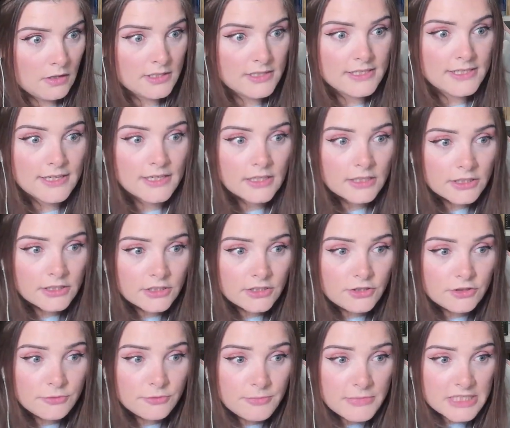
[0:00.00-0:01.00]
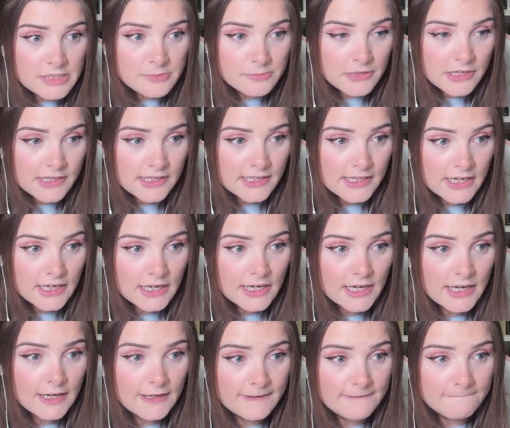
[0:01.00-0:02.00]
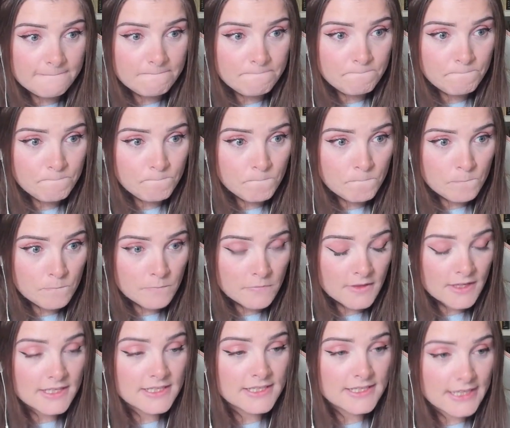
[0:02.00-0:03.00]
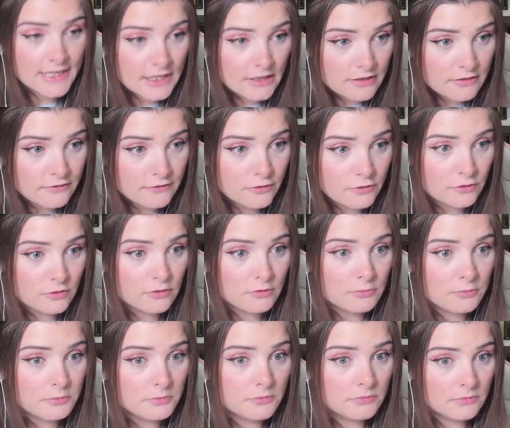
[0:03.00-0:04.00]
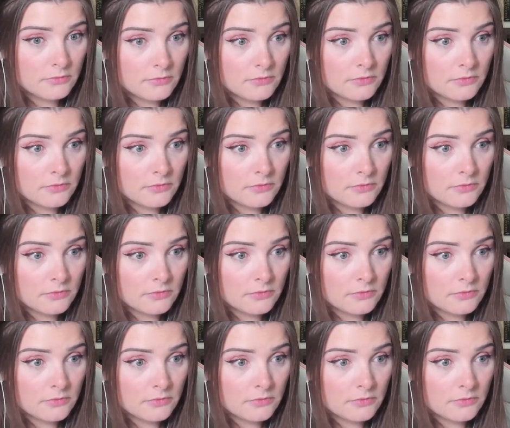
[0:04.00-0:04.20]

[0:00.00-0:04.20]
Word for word: Is he gonna do misbreathing again? Second form.